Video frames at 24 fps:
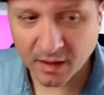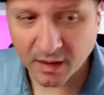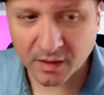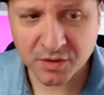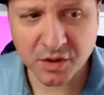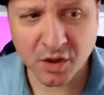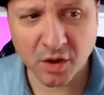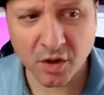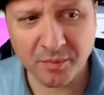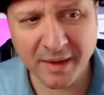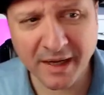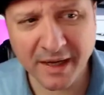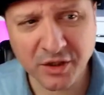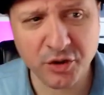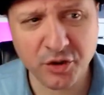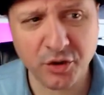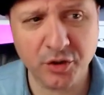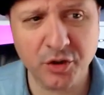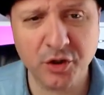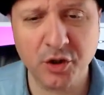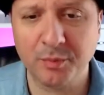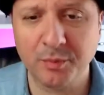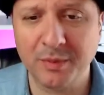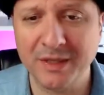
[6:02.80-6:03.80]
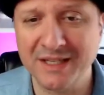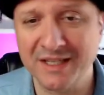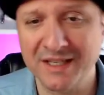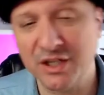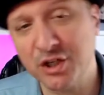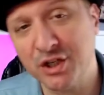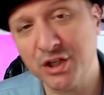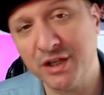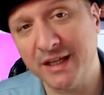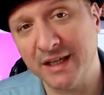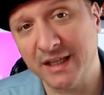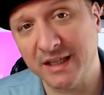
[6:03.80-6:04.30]
So make sure your
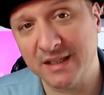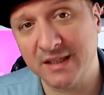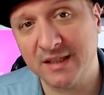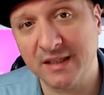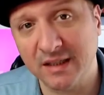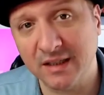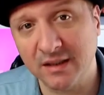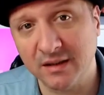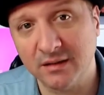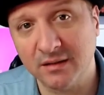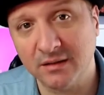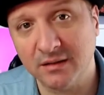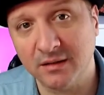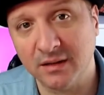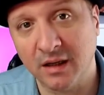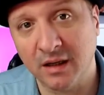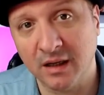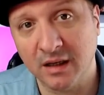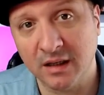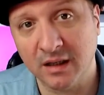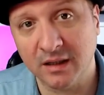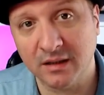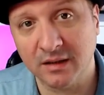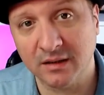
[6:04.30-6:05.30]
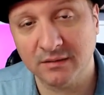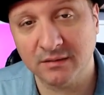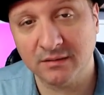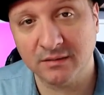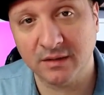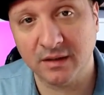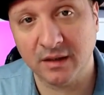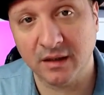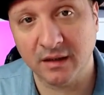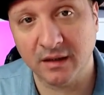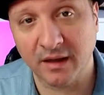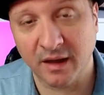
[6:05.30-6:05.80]
positioning is still
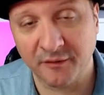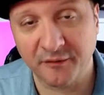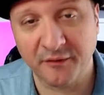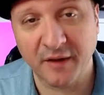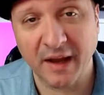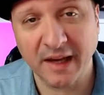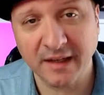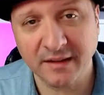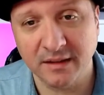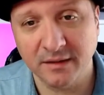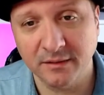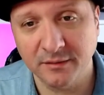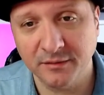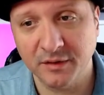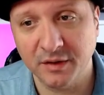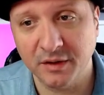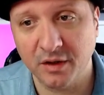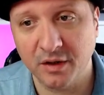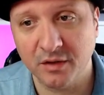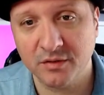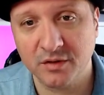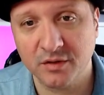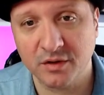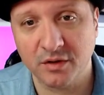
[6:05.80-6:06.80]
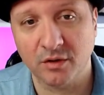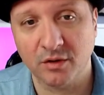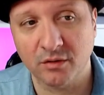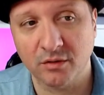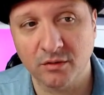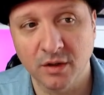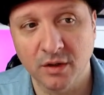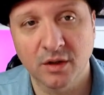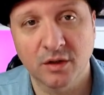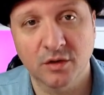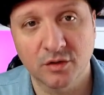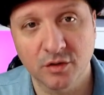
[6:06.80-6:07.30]
effective, so
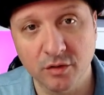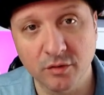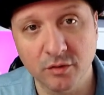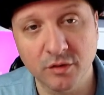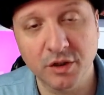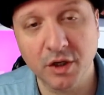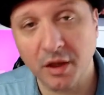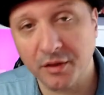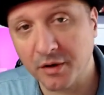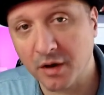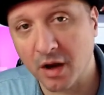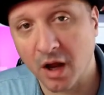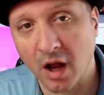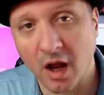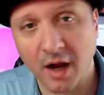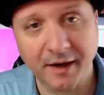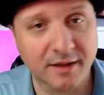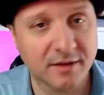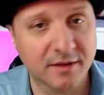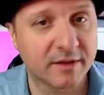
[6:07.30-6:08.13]
do another audit.